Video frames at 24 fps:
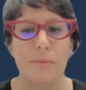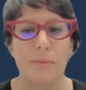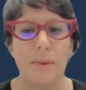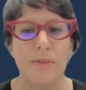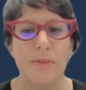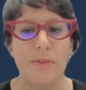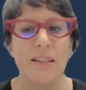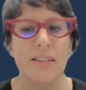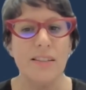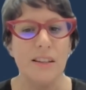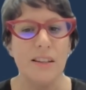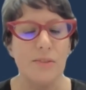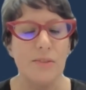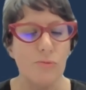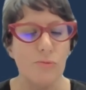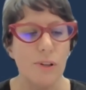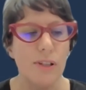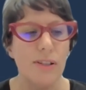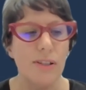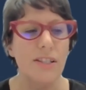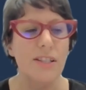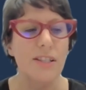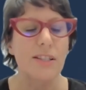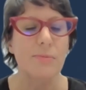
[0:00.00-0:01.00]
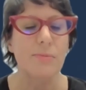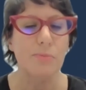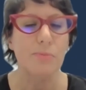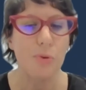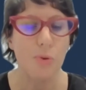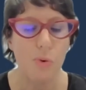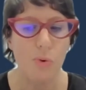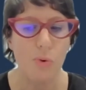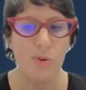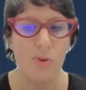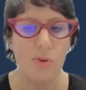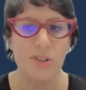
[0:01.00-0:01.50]
This can really
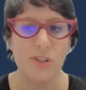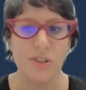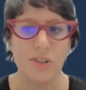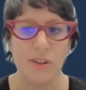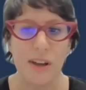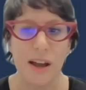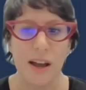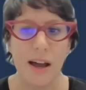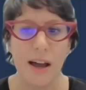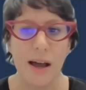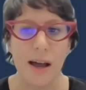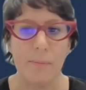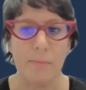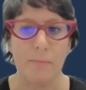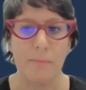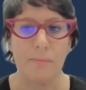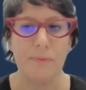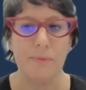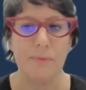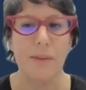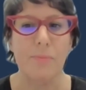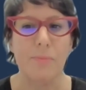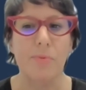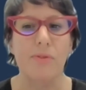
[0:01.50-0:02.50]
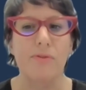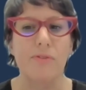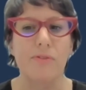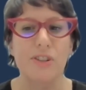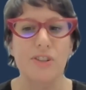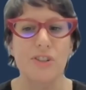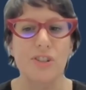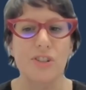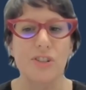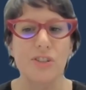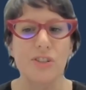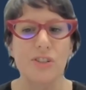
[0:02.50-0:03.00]
support the
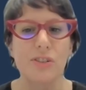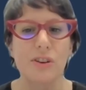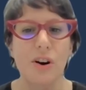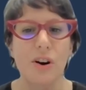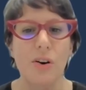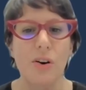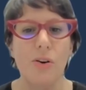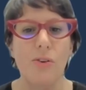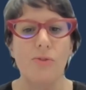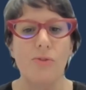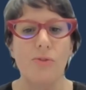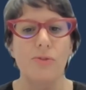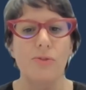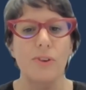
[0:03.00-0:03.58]
provision of